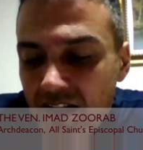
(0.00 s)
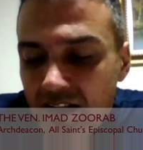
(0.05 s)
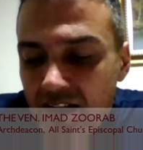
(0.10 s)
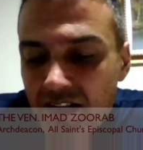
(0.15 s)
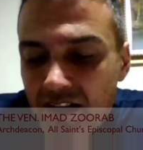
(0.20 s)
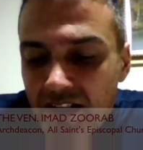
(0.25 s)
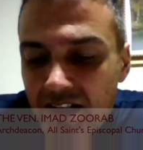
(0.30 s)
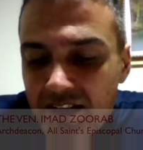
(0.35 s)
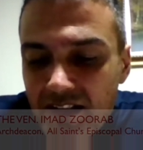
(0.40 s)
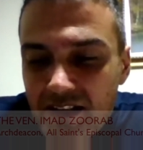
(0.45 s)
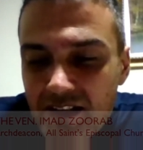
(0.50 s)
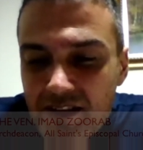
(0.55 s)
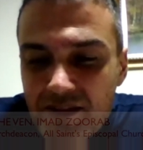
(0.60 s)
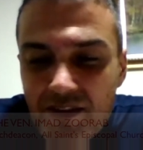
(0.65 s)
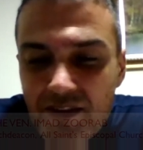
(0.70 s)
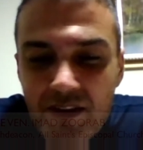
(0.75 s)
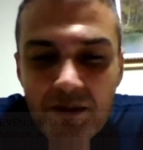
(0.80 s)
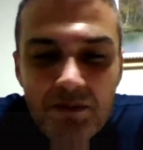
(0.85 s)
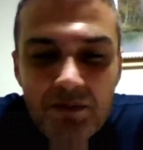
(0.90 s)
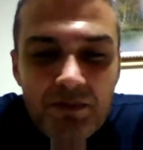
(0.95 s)
greetings
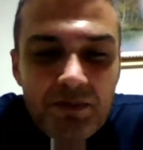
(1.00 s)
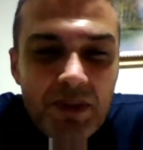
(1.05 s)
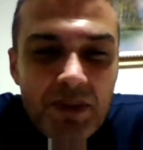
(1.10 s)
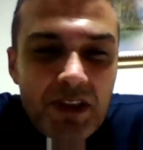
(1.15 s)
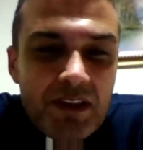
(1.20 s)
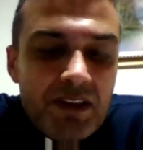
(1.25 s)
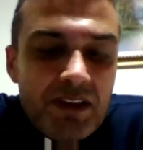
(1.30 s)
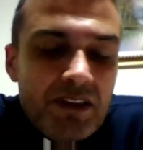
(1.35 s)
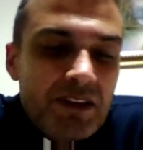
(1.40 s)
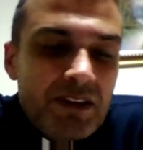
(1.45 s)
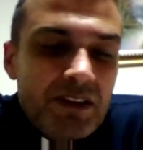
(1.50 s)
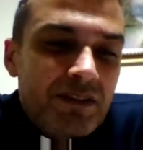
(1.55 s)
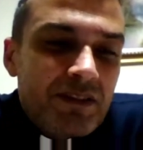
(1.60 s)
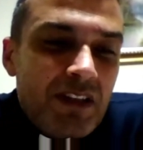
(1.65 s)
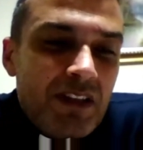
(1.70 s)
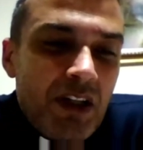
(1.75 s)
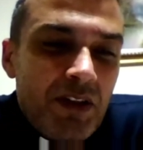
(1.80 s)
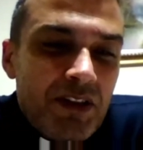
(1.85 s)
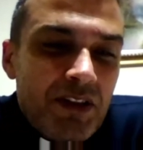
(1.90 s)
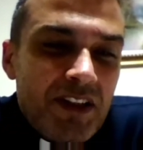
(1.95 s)
from
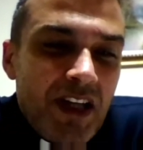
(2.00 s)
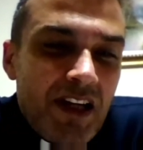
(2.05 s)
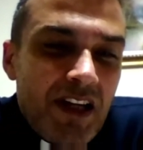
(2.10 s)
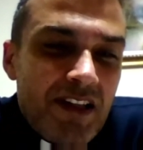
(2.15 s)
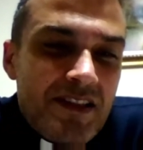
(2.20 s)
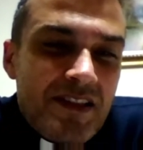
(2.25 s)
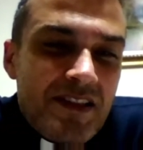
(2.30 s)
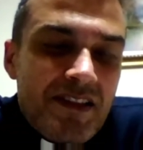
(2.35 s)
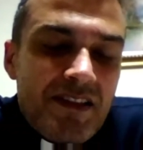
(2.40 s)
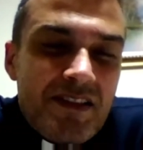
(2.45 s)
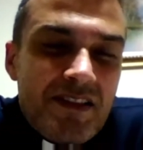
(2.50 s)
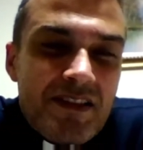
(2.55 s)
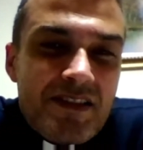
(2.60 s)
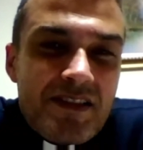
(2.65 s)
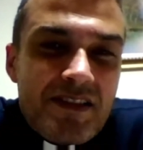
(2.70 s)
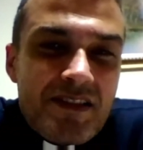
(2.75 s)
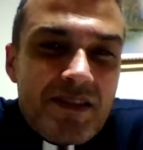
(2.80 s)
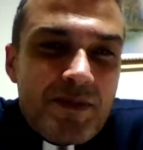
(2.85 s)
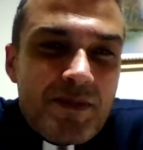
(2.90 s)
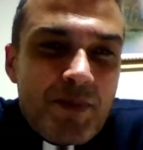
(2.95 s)
our diocese,
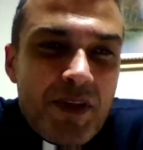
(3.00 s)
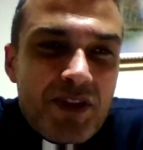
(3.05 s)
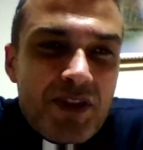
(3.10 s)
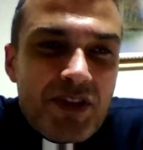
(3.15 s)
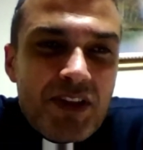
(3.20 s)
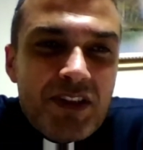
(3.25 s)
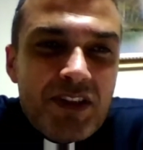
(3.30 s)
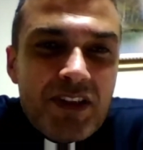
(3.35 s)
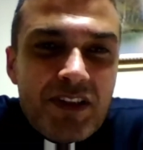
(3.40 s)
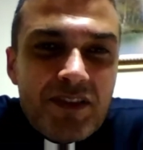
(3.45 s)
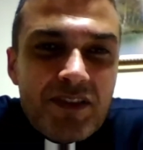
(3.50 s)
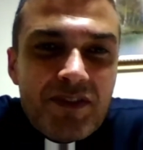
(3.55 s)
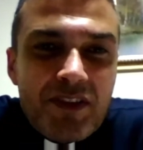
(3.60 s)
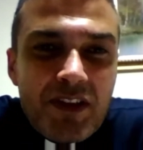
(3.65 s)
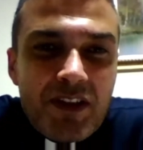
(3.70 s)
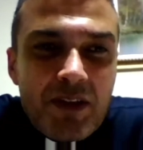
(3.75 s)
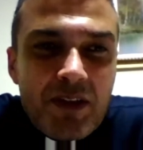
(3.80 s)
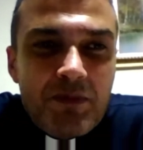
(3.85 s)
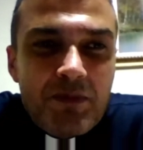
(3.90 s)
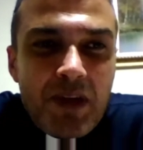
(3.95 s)
especially
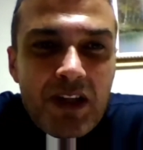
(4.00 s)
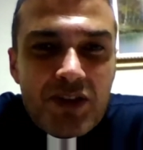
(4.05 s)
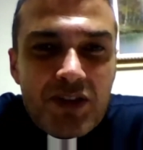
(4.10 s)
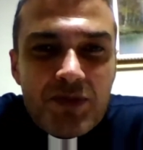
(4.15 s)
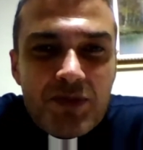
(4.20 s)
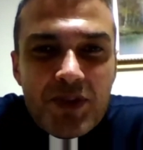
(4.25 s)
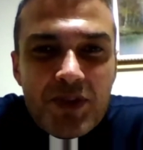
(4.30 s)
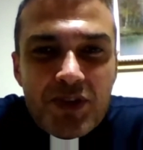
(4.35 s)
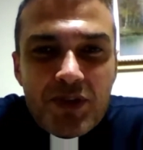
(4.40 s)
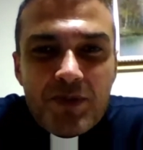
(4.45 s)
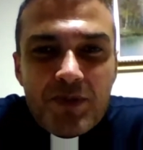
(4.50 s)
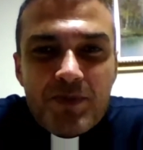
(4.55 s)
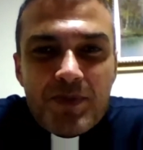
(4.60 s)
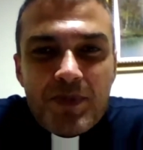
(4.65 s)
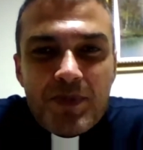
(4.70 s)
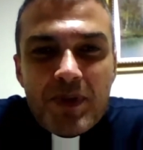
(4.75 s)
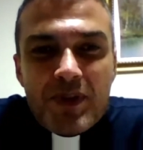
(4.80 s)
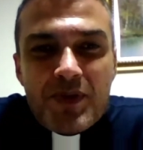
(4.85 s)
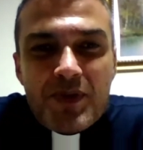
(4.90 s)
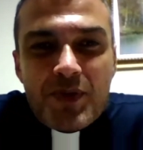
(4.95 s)
from Archbishop
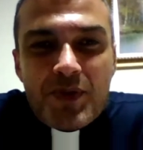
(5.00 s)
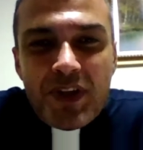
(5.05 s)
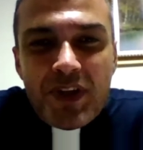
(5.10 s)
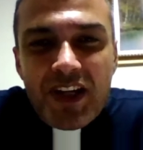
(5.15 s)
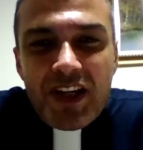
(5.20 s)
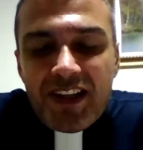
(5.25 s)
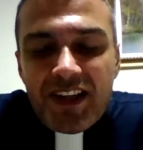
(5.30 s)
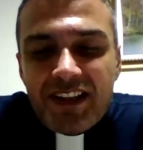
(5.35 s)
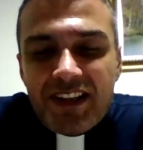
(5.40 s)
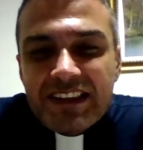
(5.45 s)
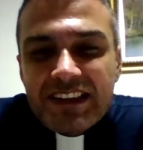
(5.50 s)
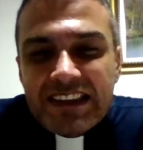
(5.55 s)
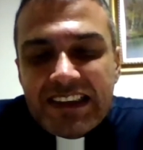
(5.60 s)
Sohail